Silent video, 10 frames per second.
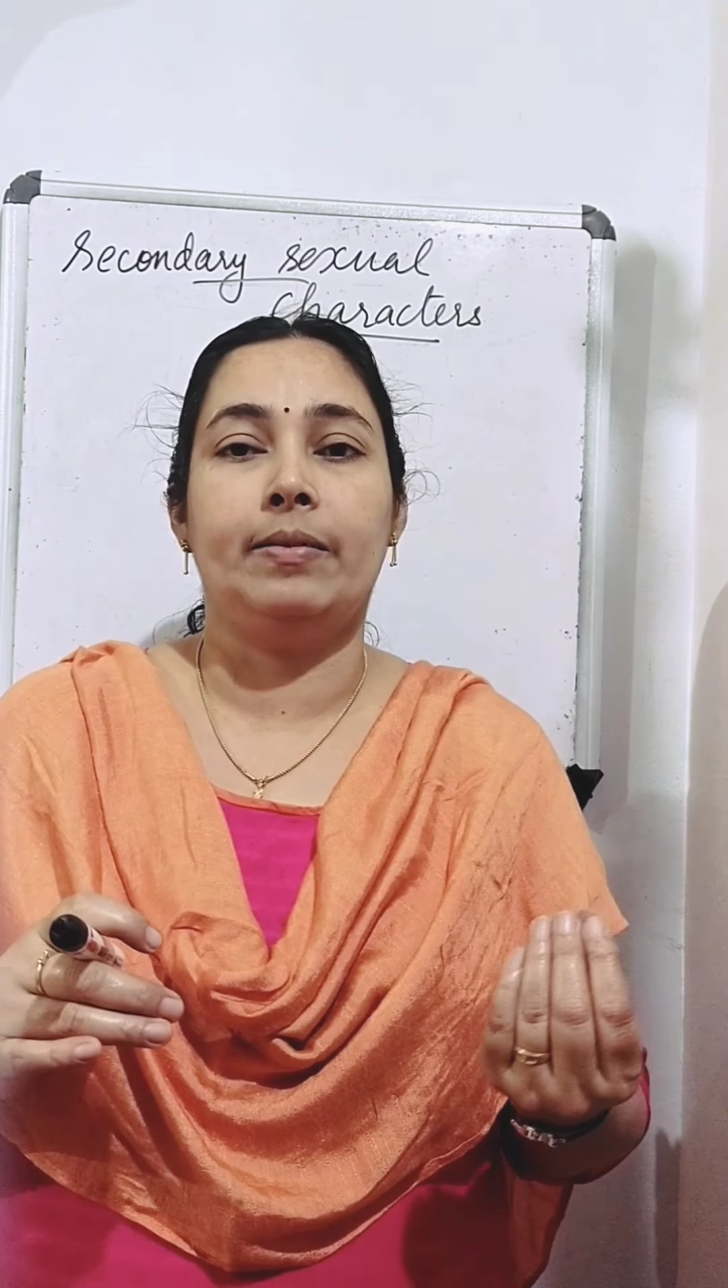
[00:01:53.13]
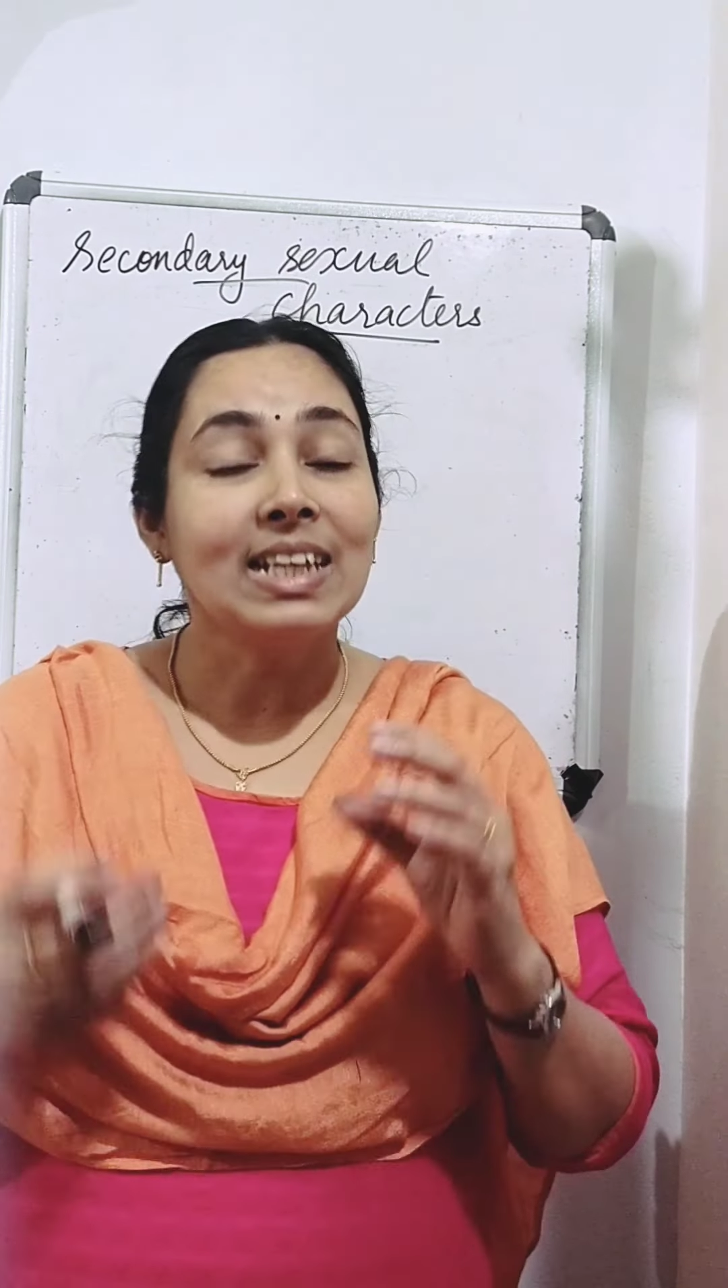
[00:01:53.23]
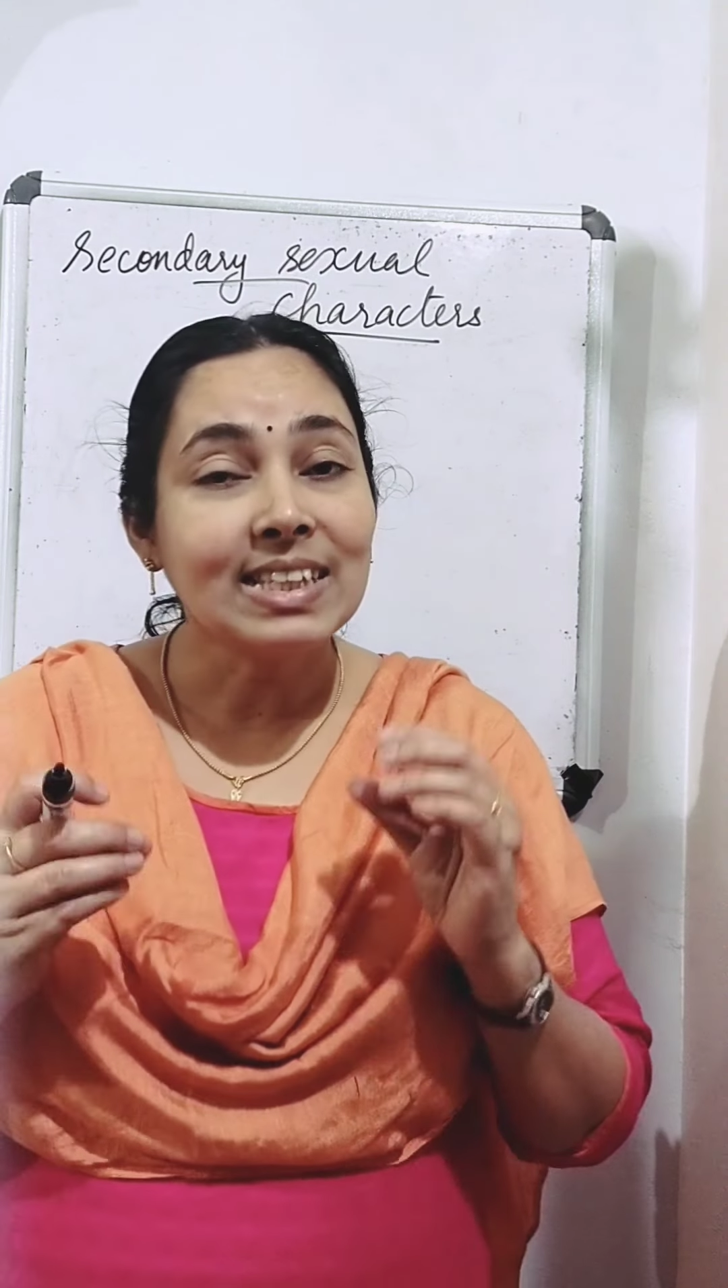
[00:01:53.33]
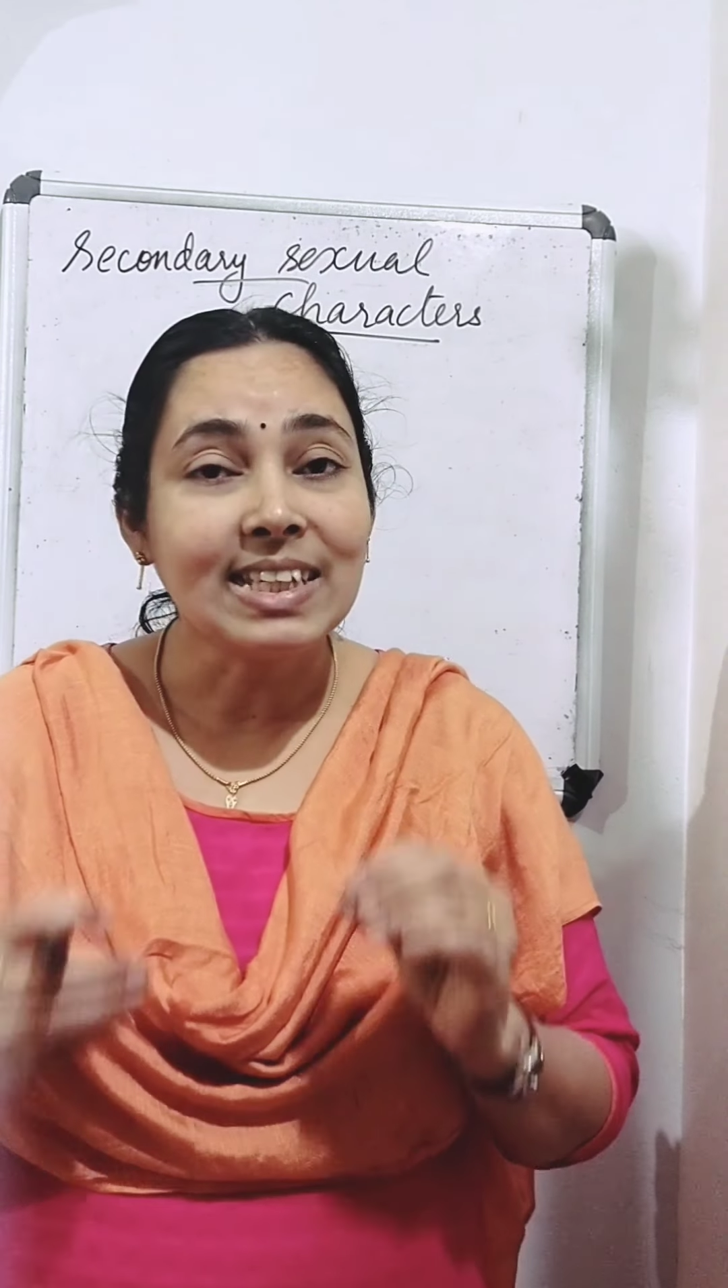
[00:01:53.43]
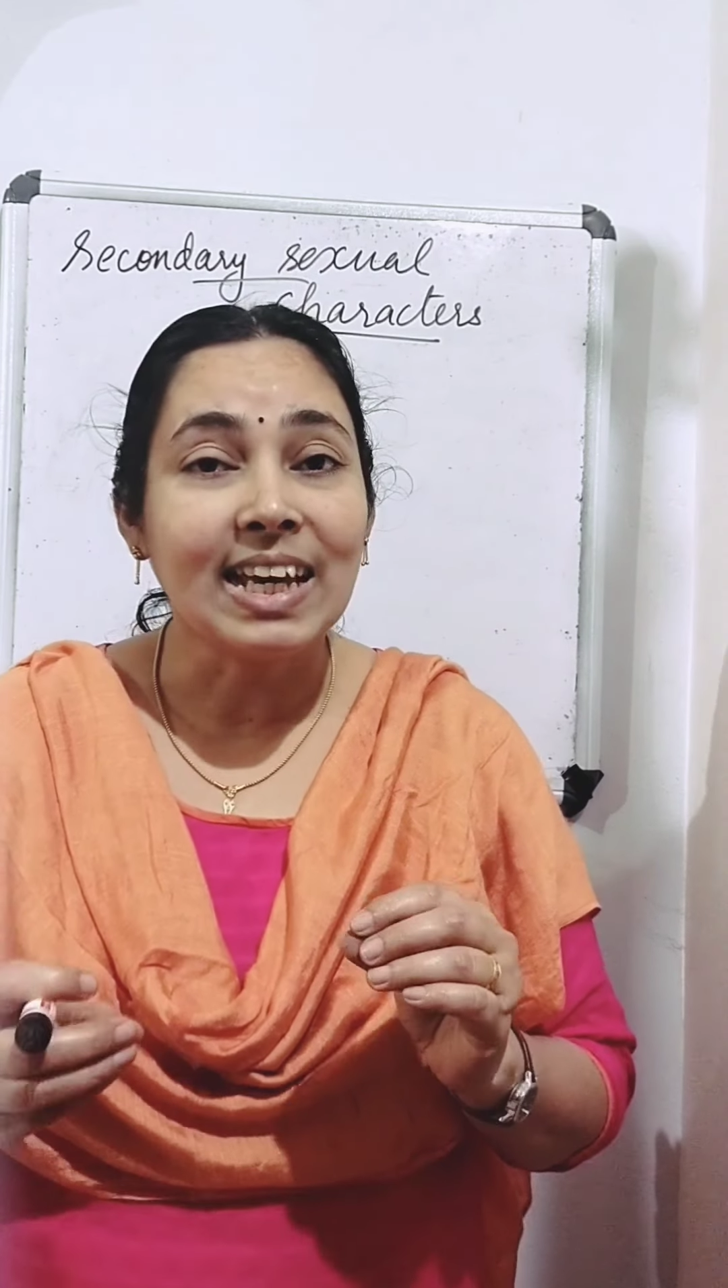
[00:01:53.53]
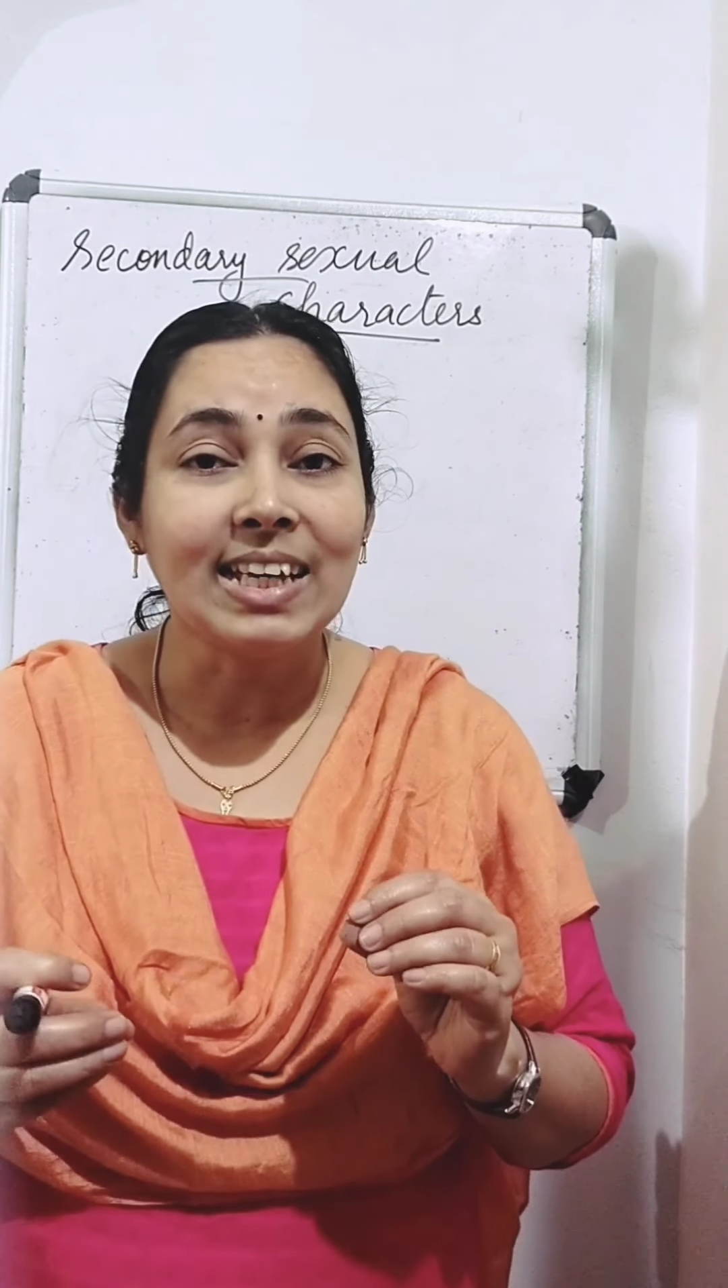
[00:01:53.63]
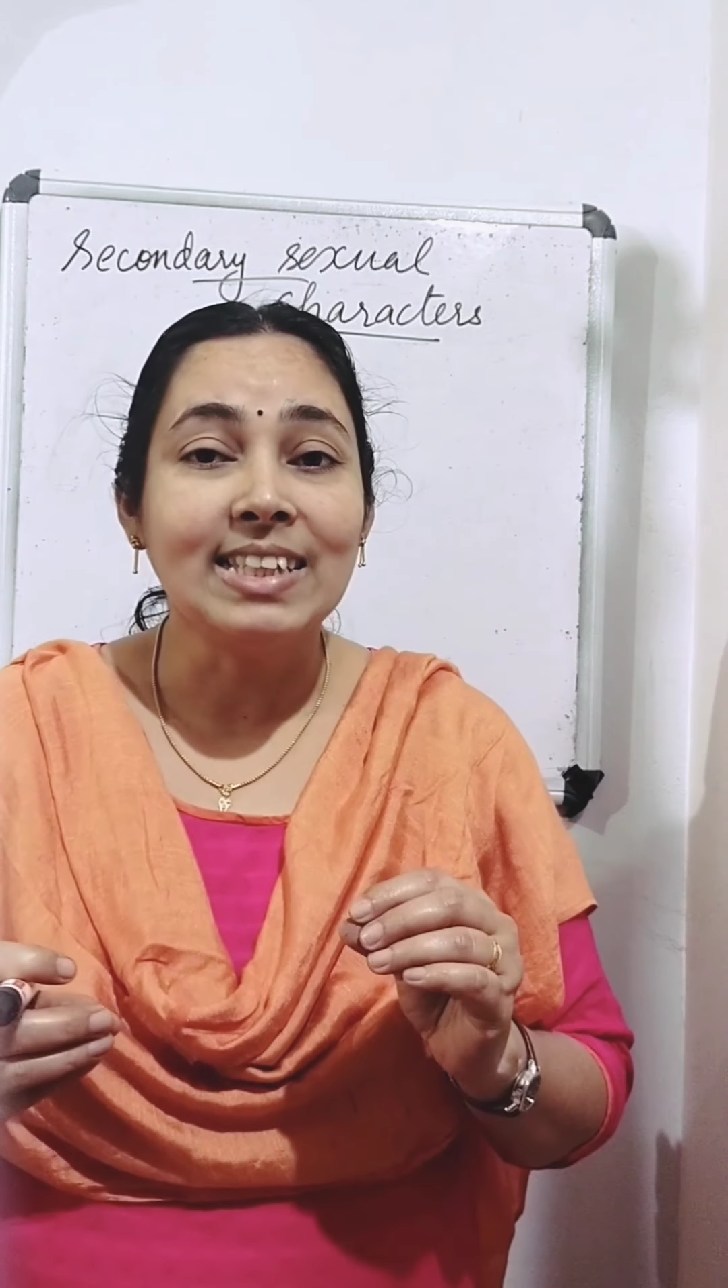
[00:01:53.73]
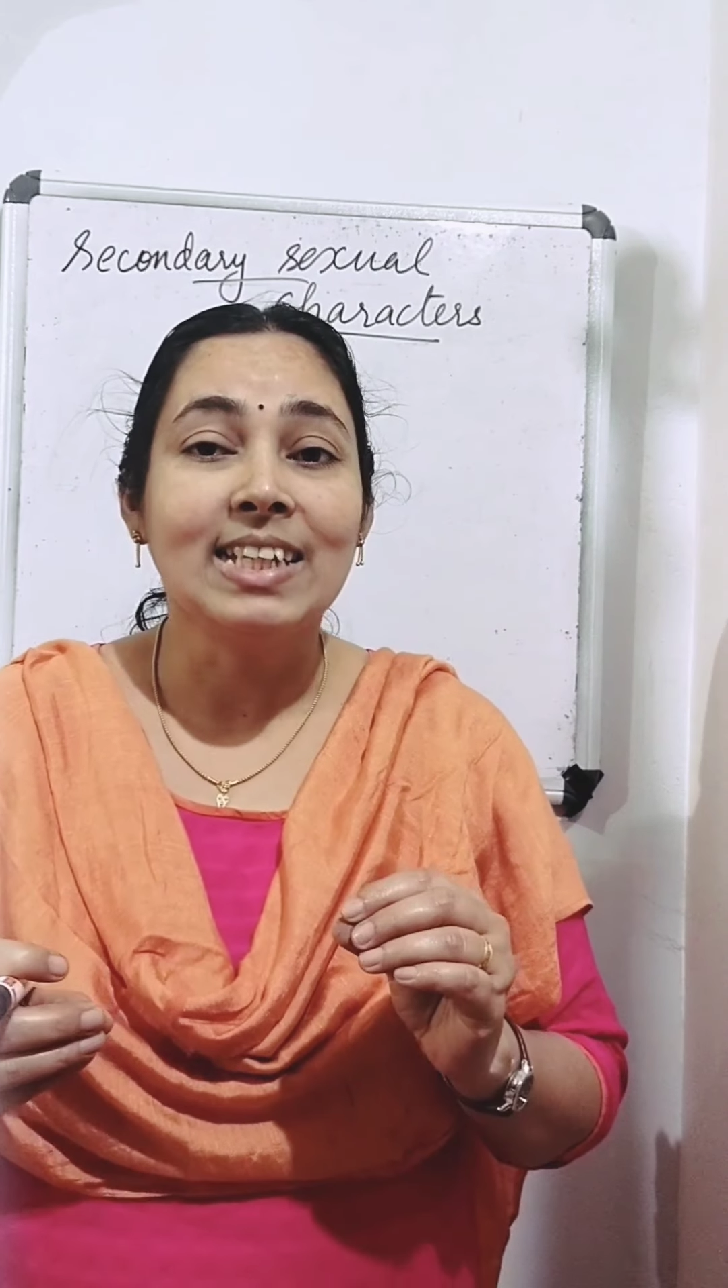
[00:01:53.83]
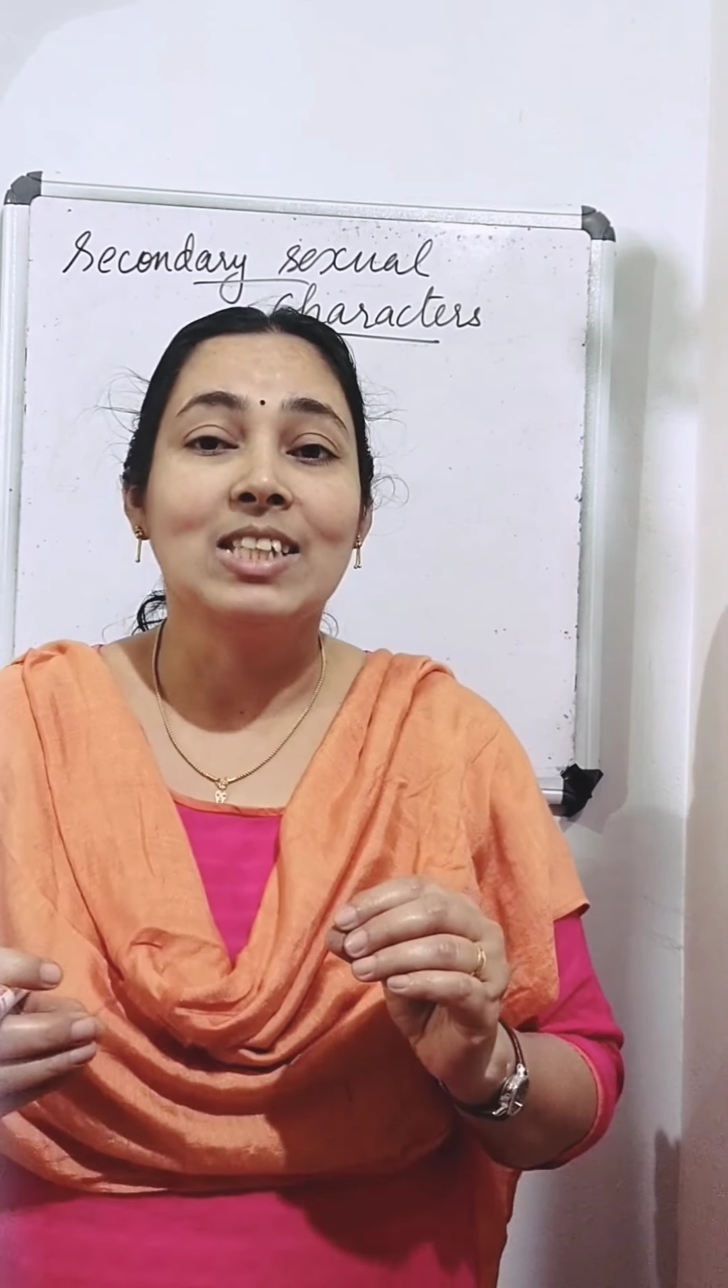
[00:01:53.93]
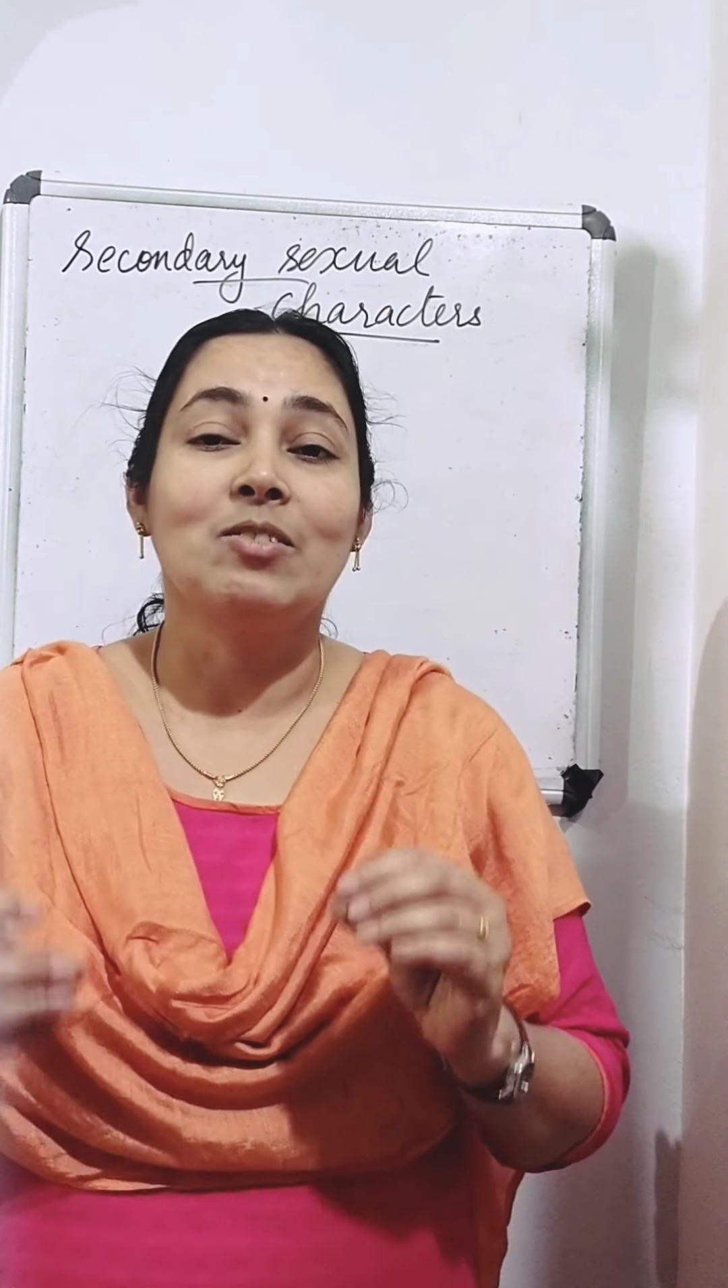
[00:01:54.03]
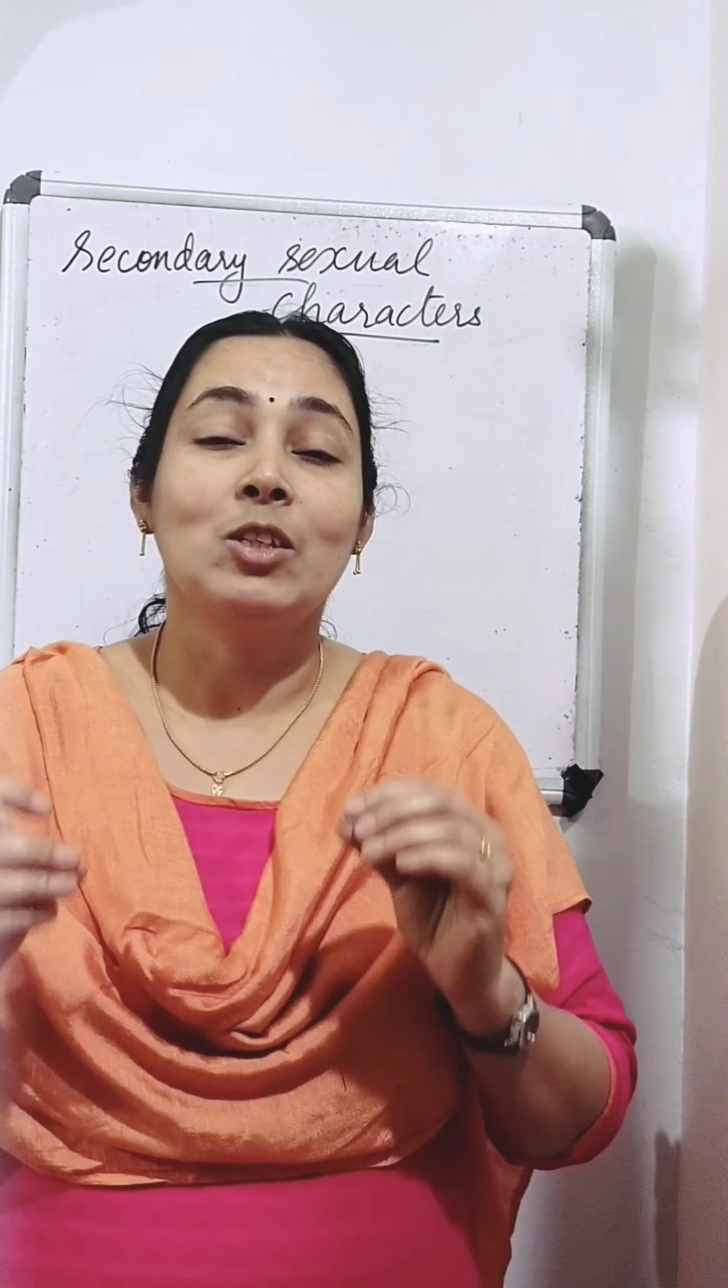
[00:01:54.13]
These changes